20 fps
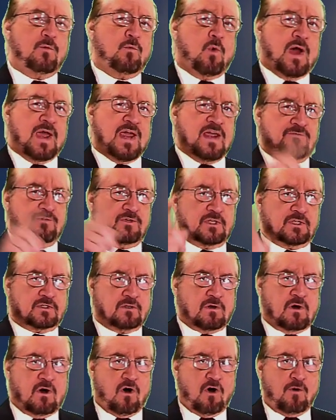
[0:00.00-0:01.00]
wavelet
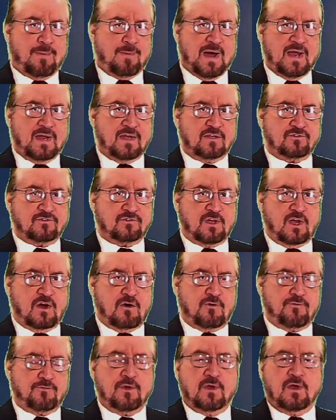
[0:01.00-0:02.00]
all by
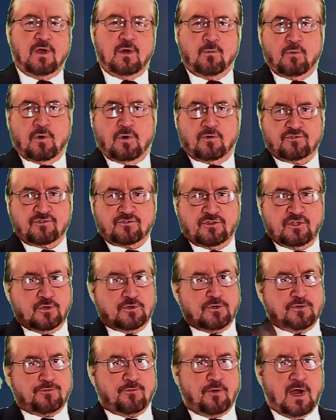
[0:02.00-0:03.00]
itself will still
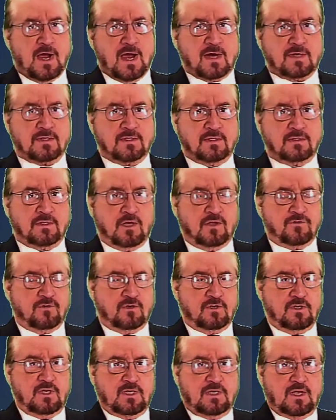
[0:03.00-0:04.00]
diffract. It
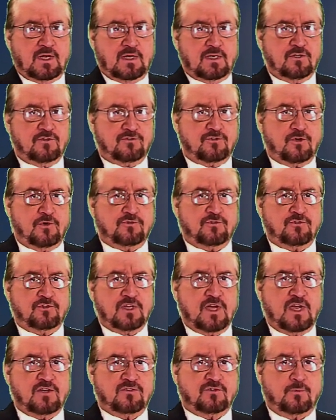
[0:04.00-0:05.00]
doesn't need any
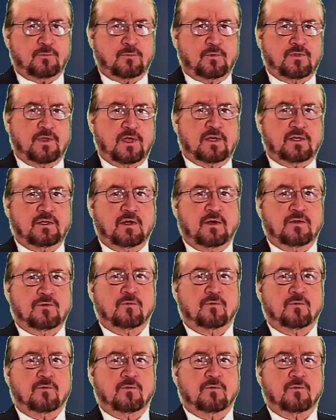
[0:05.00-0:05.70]
association with any other